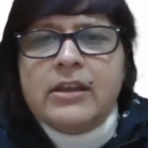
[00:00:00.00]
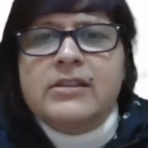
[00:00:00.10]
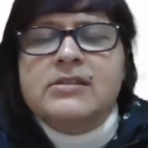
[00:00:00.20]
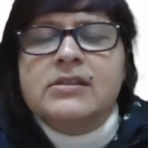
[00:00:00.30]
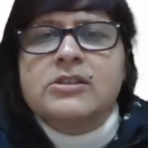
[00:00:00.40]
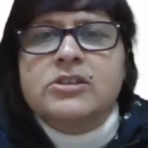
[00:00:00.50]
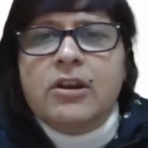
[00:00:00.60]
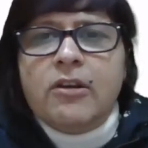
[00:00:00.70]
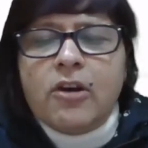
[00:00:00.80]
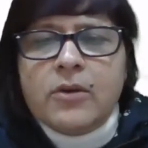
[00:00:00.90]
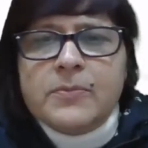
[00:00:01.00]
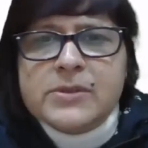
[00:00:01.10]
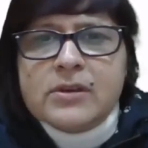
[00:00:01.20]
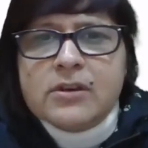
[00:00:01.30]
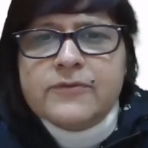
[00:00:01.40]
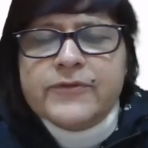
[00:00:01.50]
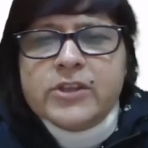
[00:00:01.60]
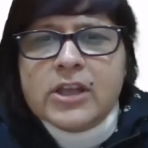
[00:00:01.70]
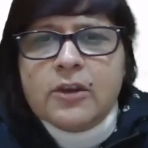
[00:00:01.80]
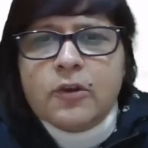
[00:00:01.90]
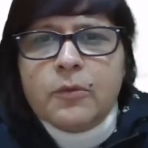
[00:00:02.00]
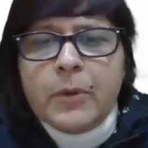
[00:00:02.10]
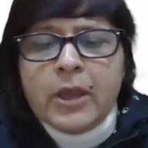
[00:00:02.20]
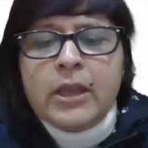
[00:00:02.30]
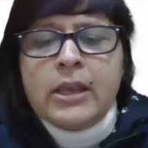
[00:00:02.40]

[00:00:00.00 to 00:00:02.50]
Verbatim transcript: the researcher observes the group,